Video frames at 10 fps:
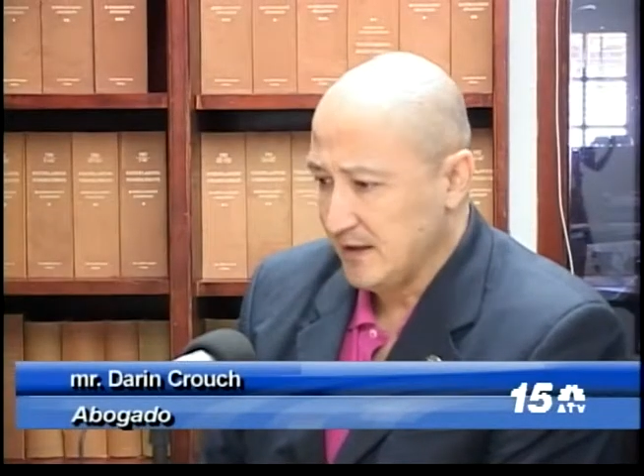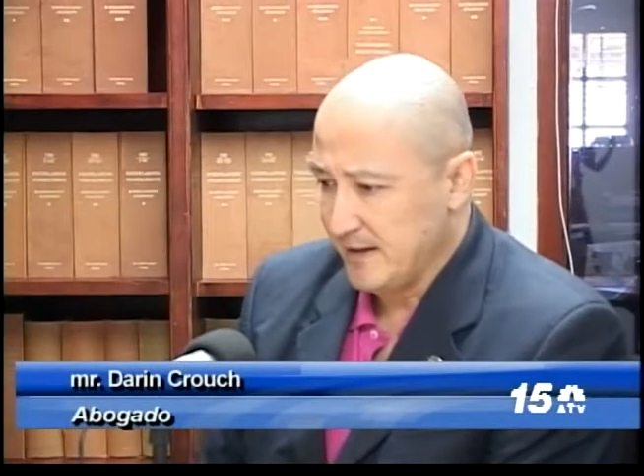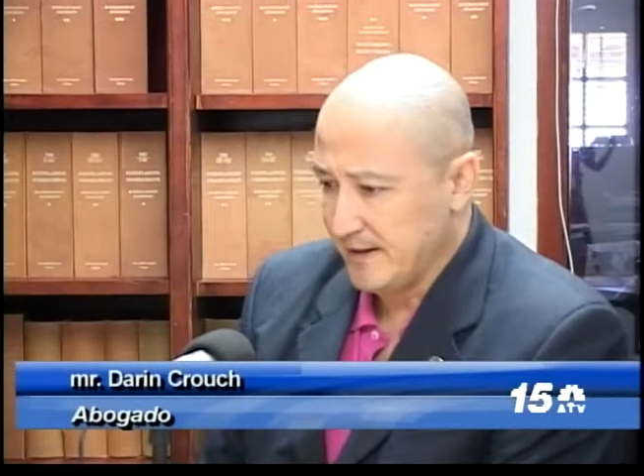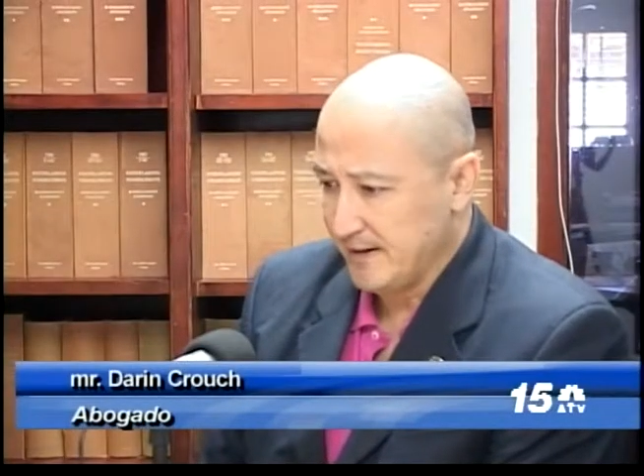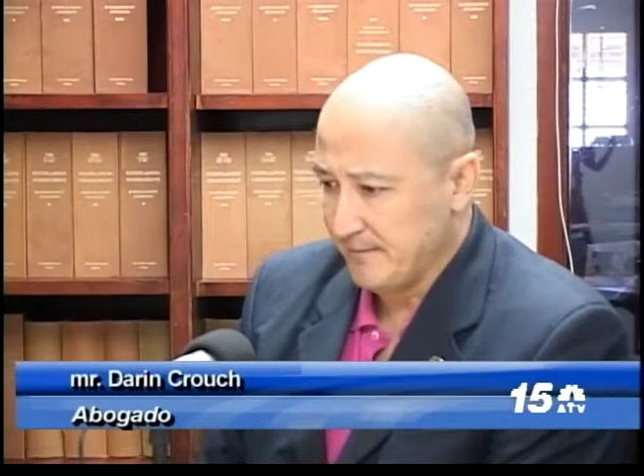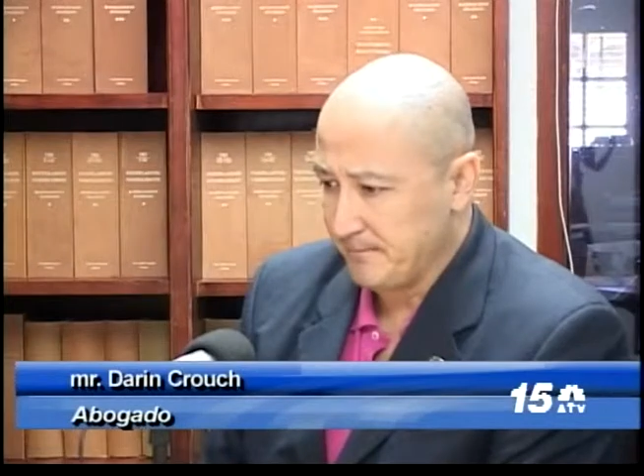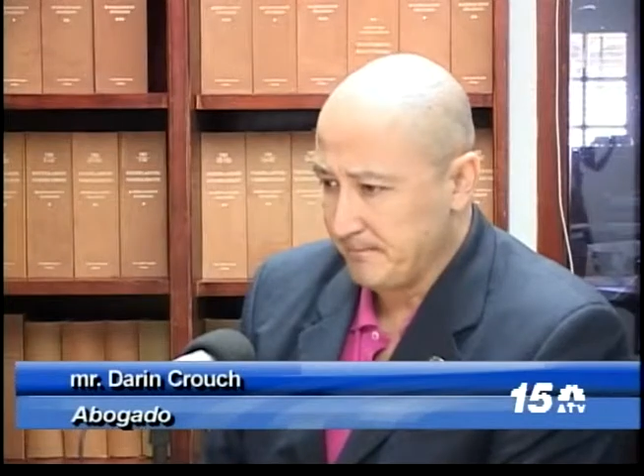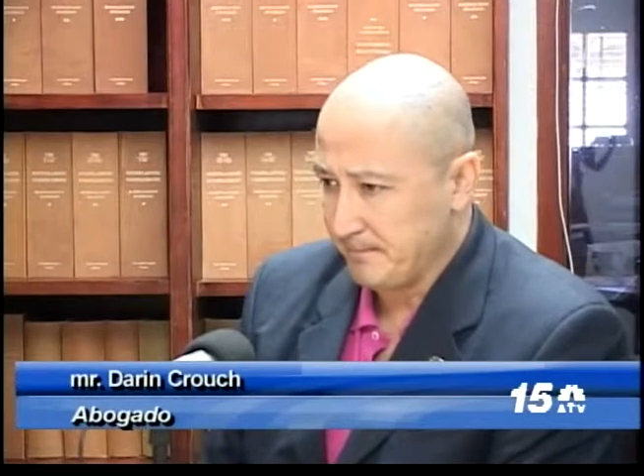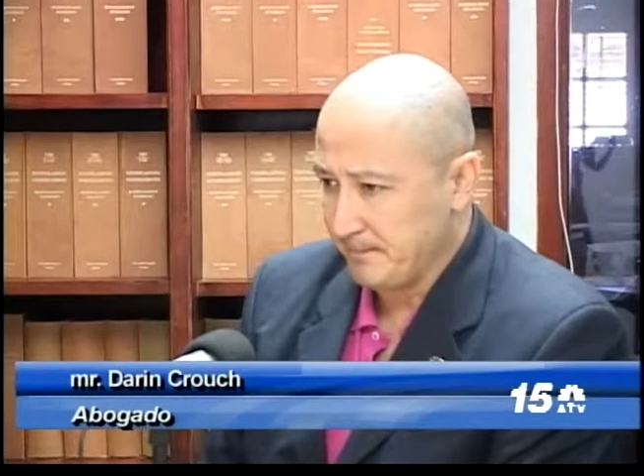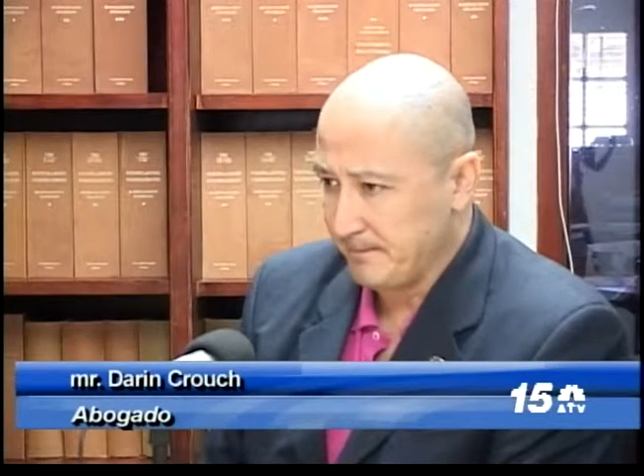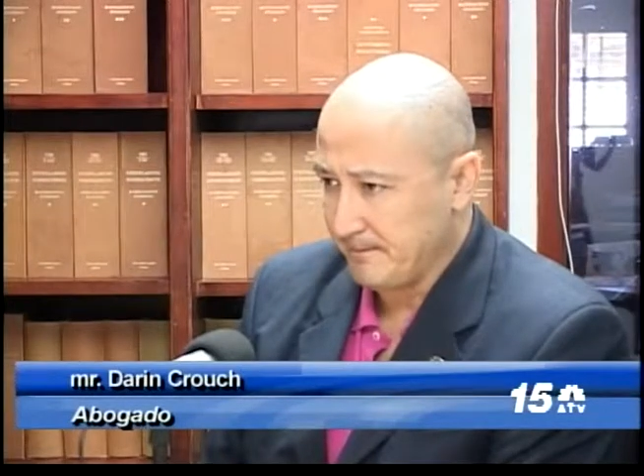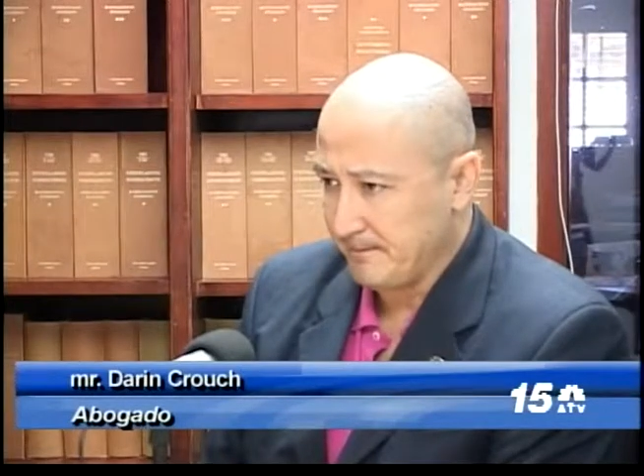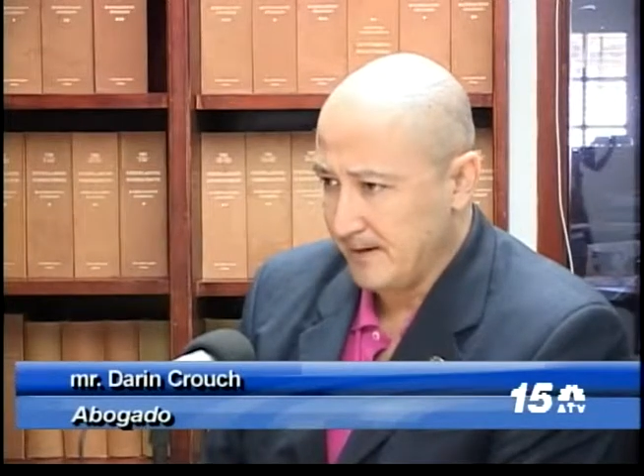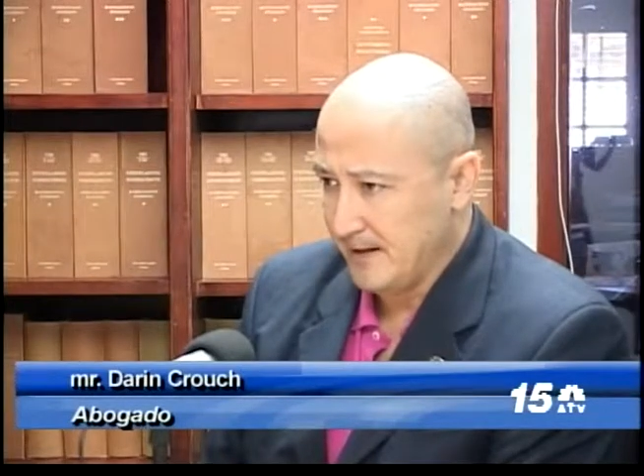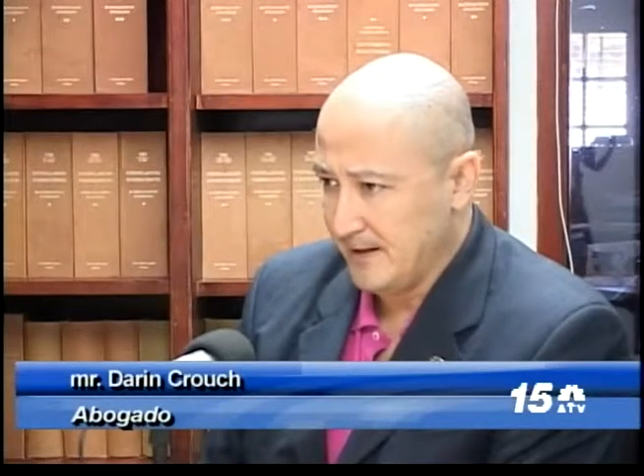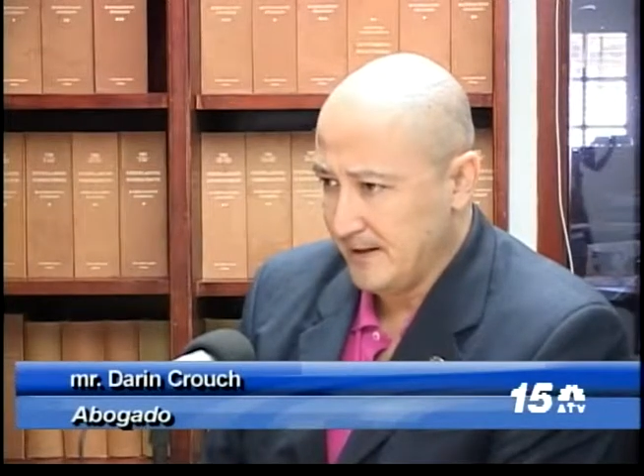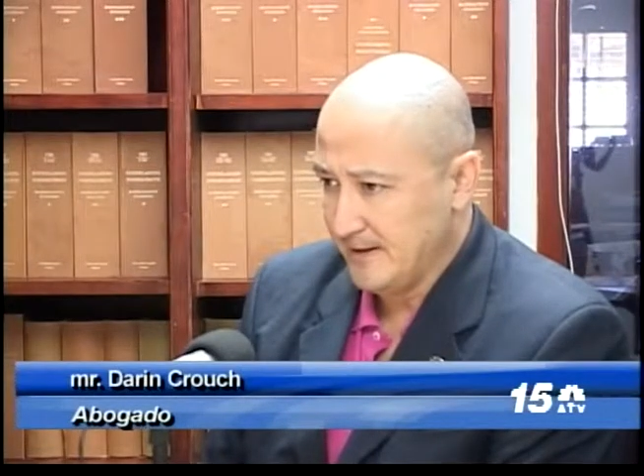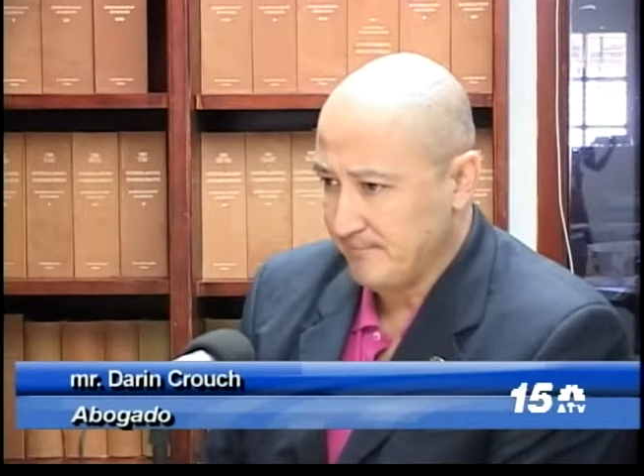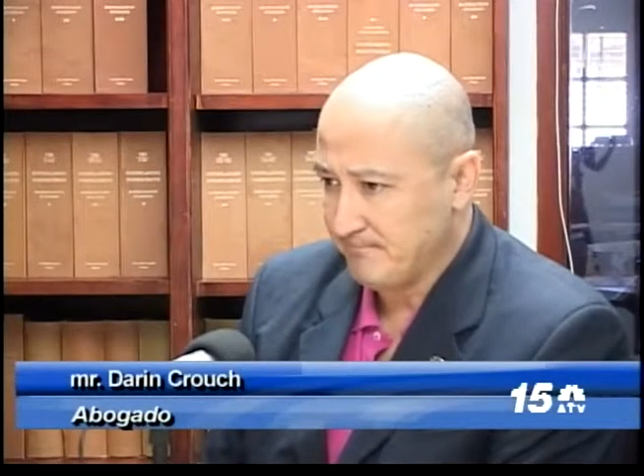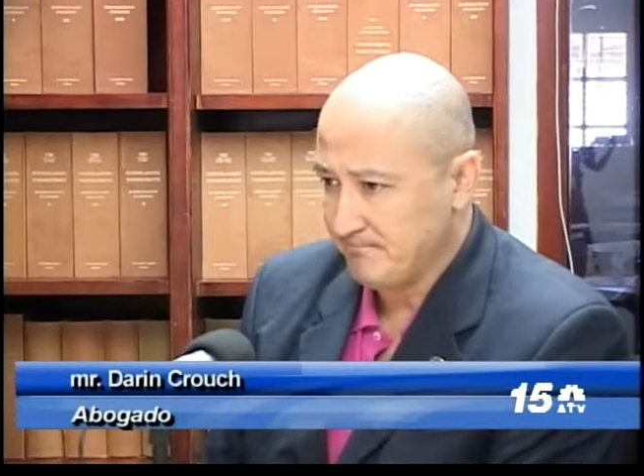have